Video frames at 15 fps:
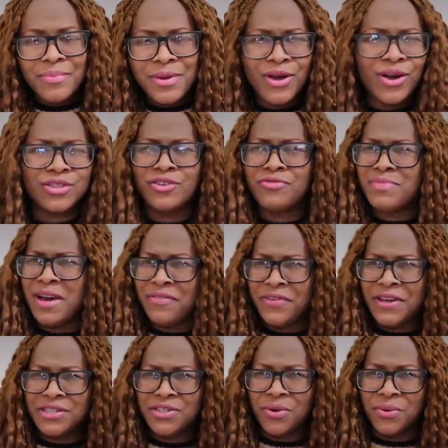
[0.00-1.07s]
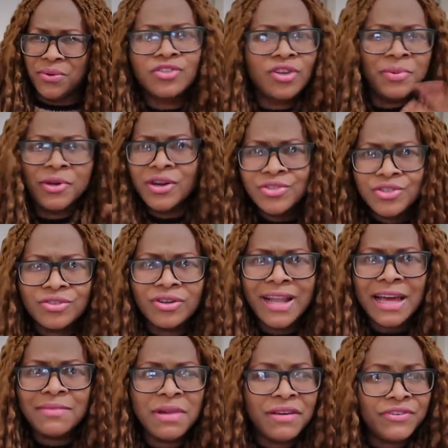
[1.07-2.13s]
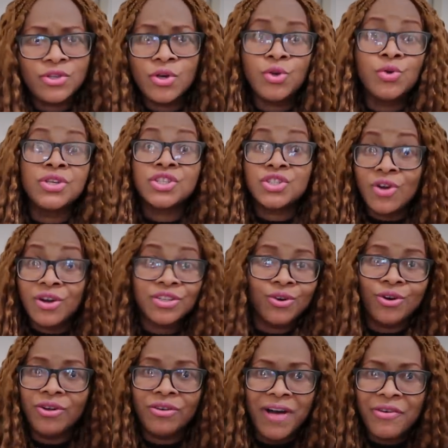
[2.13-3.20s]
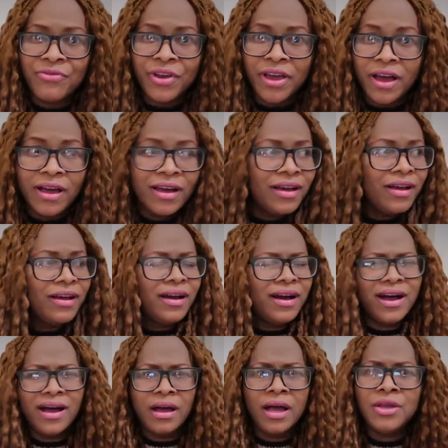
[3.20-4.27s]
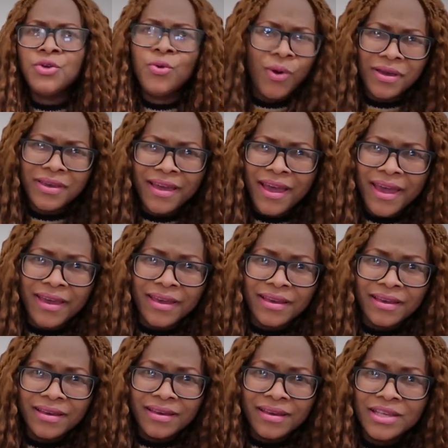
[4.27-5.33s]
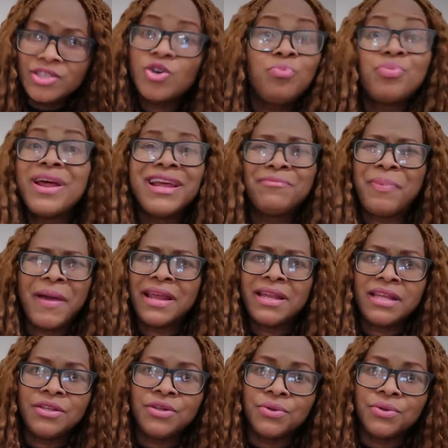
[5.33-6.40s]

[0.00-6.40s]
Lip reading: because of my video. So because you don't like my video, you insult the whole of Africa. Are you okay? Is your brain paining